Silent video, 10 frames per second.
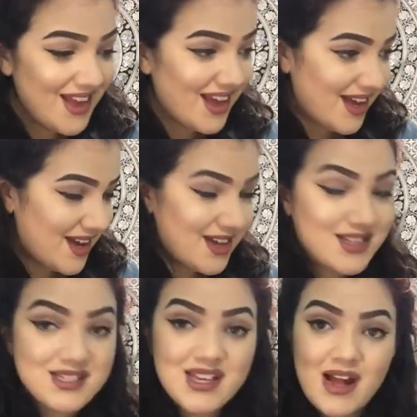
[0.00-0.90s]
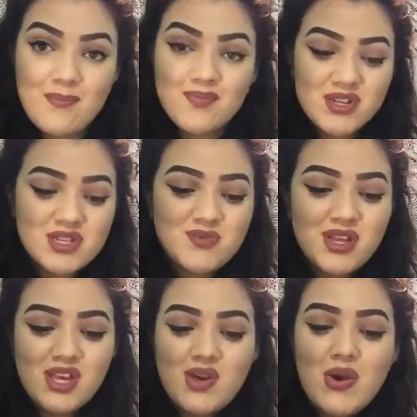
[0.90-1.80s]
And yeah, this is really
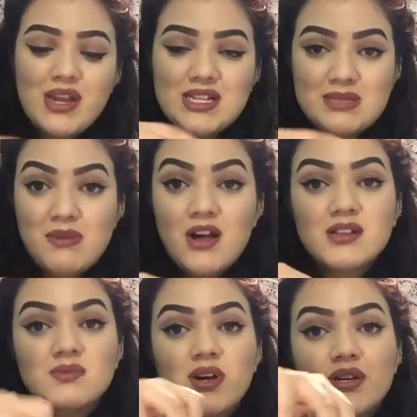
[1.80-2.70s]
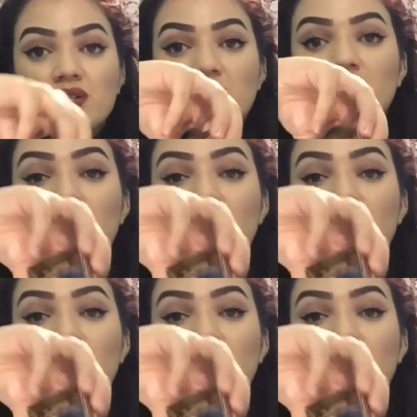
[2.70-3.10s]
cute, and it's small as well, so you can